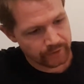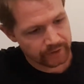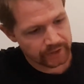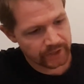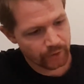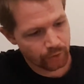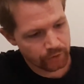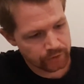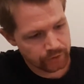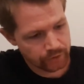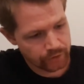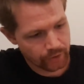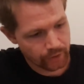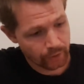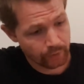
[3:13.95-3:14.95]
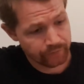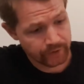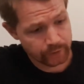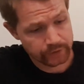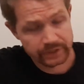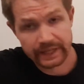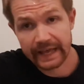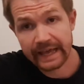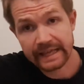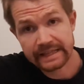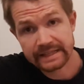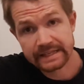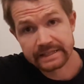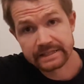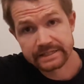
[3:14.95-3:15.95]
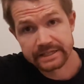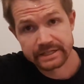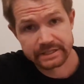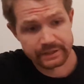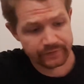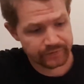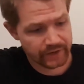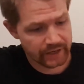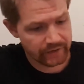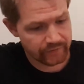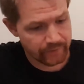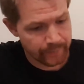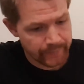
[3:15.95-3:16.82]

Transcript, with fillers: Georg Göller founded 1865